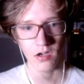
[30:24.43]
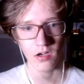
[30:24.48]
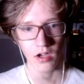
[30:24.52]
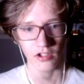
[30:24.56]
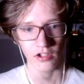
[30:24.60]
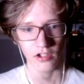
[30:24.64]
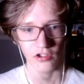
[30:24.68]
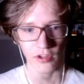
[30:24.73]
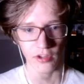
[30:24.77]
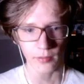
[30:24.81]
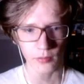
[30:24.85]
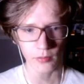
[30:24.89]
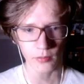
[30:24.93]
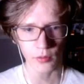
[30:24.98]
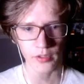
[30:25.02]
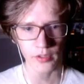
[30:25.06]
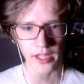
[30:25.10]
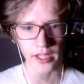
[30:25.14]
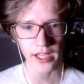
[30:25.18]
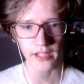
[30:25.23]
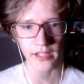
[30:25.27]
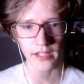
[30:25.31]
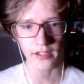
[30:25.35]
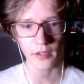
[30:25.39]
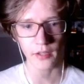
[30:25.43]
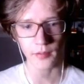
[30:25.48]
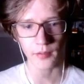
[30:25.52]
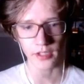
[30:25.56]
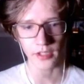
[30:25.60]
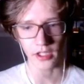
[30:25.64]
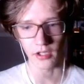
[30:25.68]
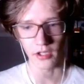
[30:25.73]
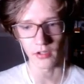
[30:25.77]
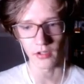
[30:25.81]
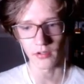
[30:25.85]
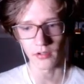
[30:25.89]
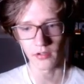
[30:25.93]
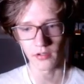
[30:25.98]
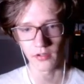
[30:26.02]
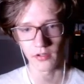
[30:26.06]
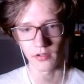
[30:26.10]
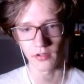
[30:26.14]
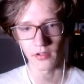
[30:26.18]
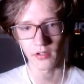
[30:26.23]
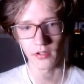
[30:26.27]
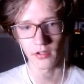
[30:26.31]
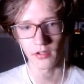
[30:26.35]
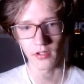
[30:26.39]
Stop doing that. There we go.
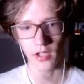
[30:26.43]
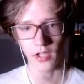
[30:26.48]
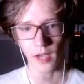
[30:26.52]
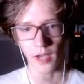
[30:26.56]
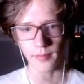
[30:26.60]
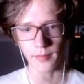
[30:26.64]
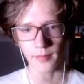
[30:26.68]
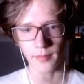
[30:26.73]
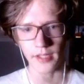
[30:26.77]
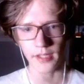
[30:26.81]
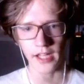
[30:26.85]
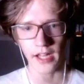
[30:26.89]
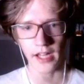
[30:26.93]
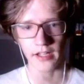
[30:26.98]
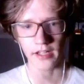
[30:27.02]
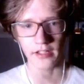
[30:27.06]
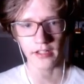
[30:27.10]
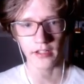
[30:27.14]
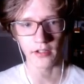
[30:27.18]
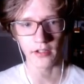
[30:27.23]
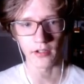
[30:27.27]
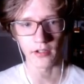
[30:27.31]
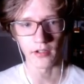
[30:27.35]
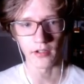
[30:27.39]
I'm getting out of here.